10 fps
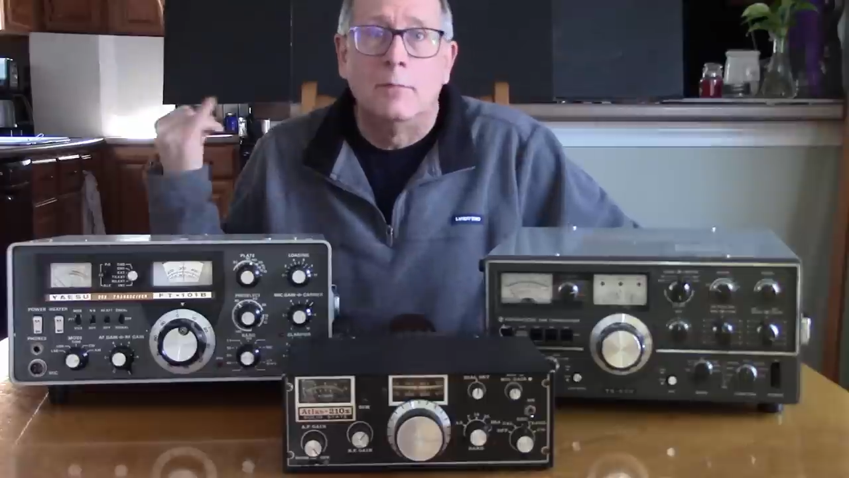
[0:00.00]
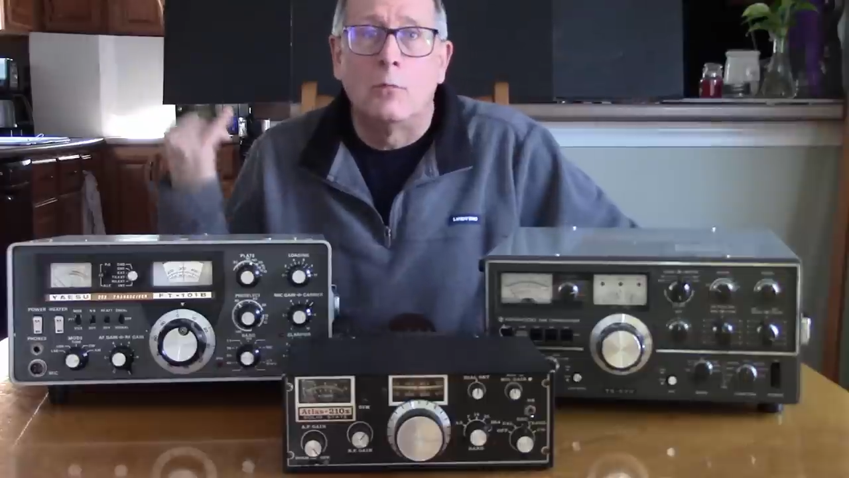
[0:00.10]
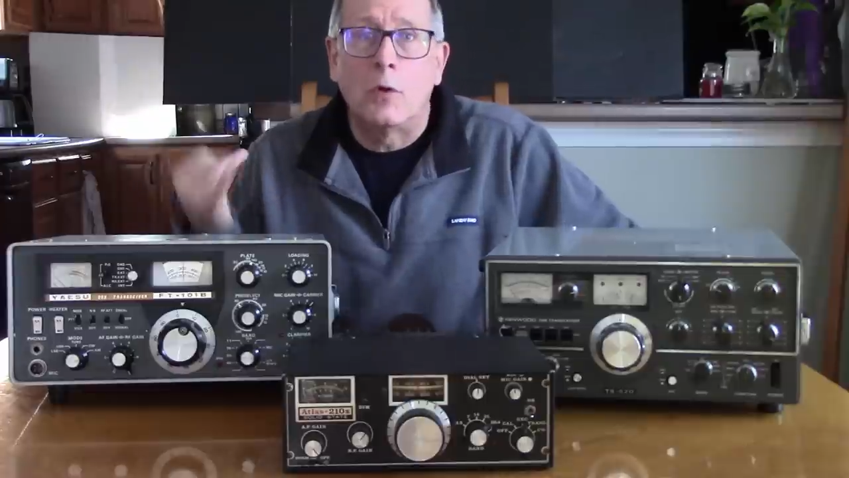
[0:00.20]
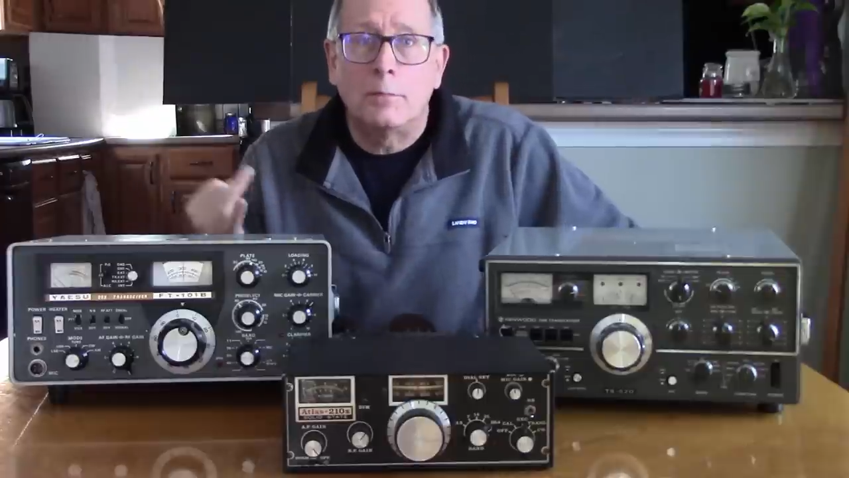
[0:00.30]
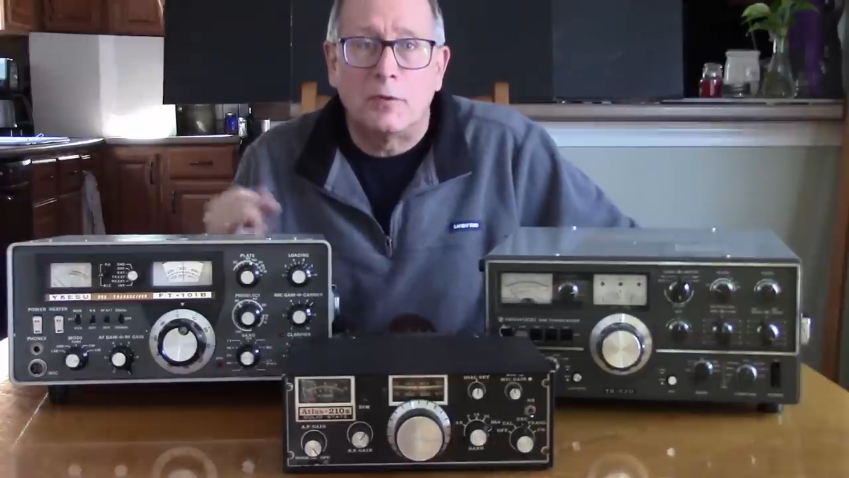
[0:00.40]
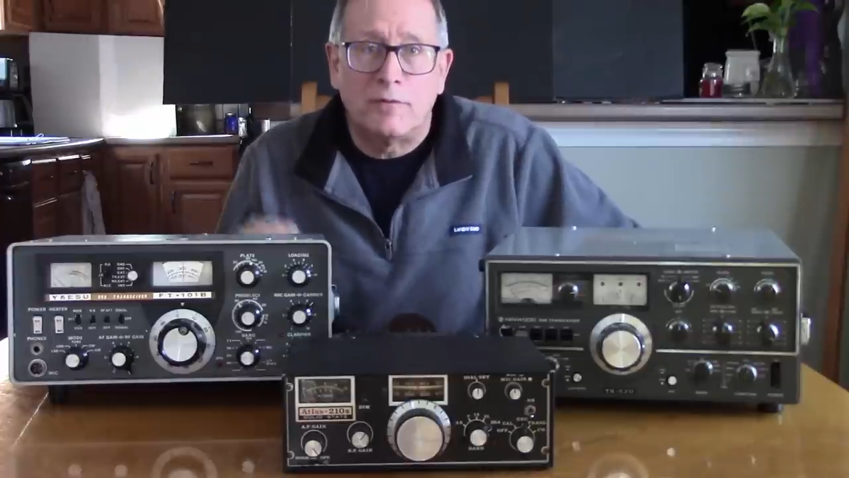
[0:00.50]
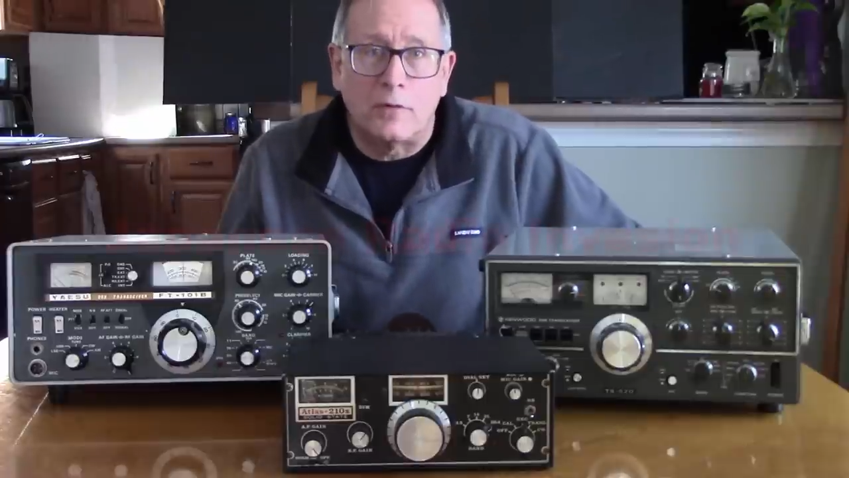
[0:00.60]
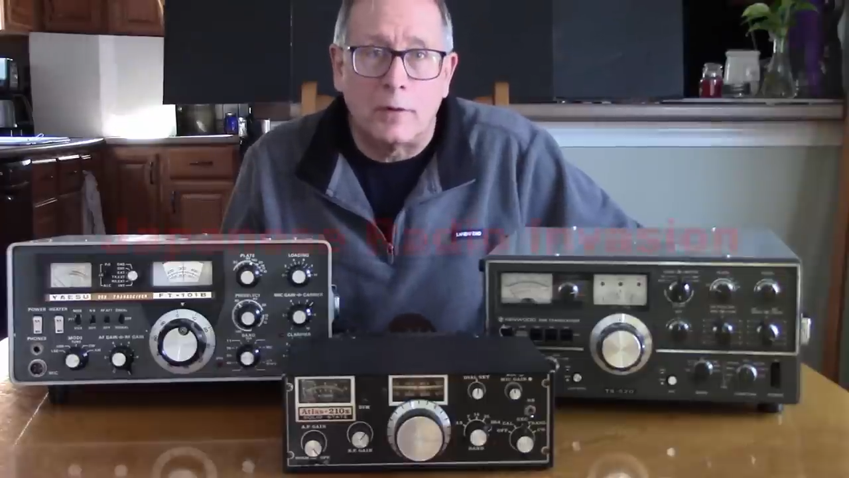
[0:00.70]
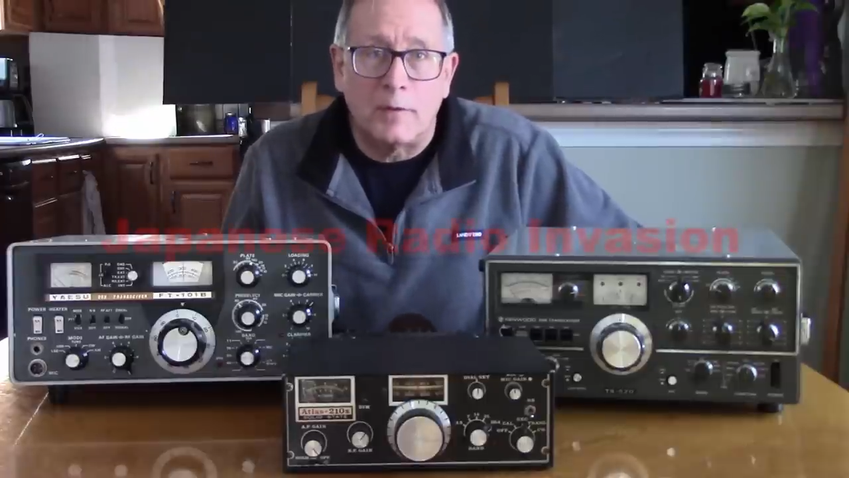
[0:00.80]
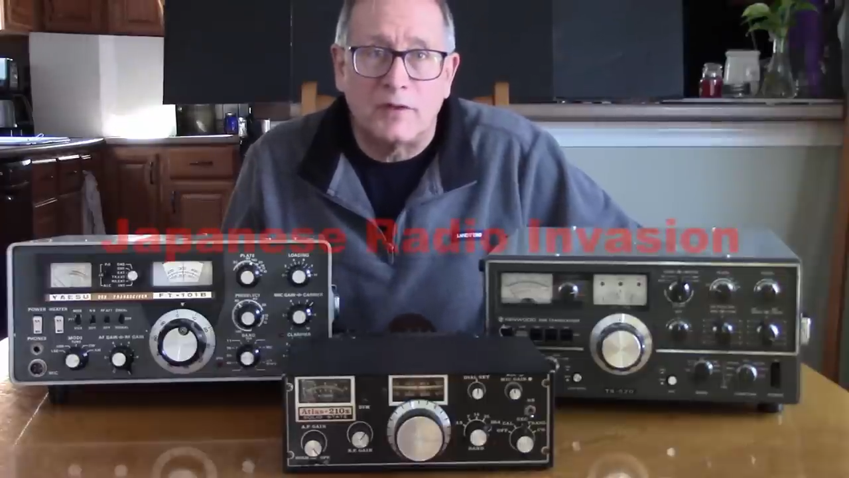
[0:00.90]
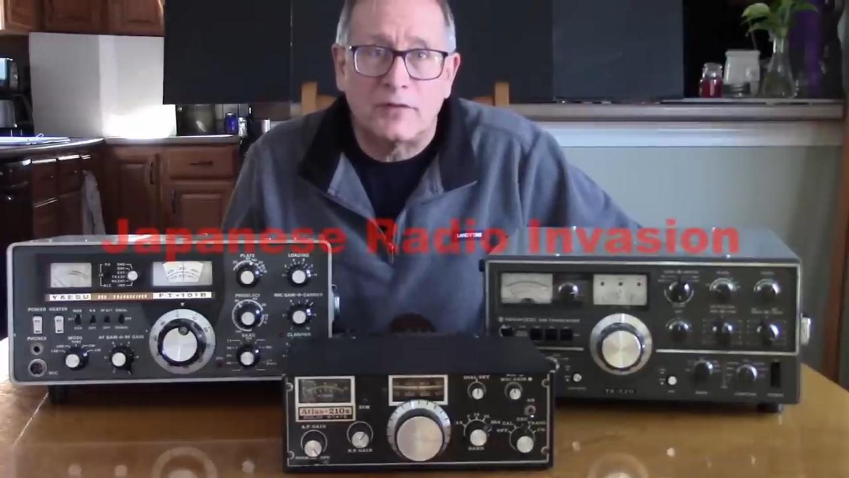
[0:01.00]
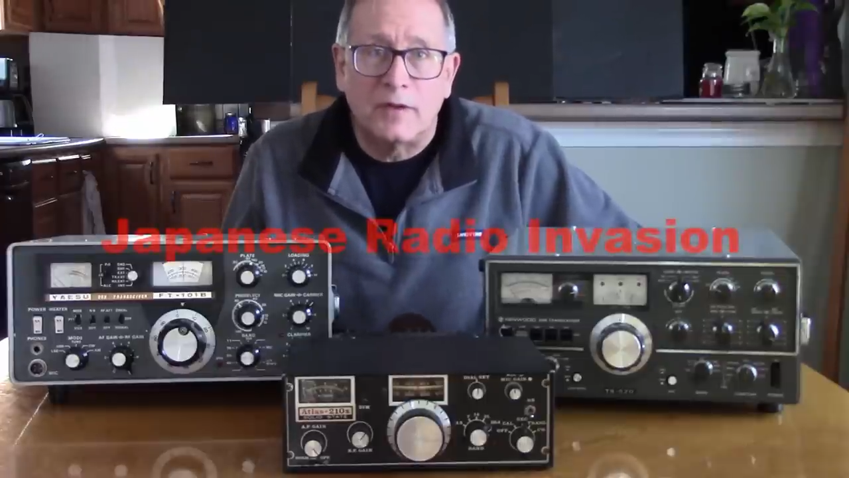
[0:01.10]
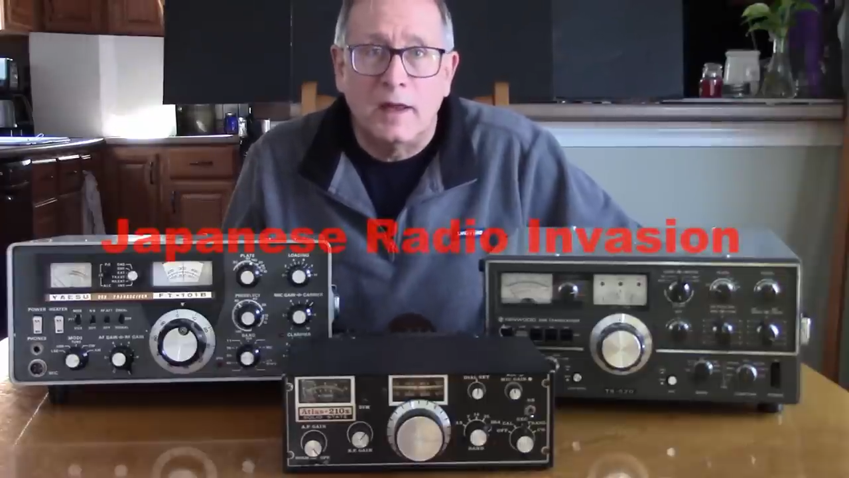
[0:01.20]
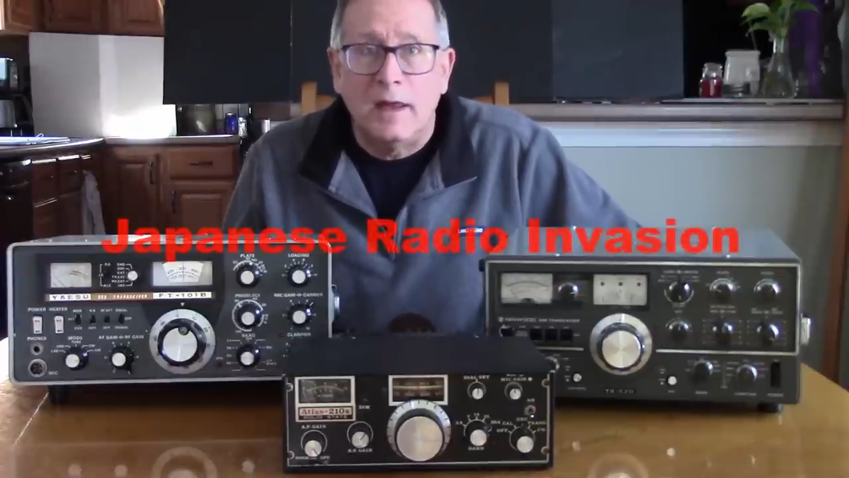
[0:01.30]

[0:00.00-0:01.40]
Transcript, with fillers: more performance,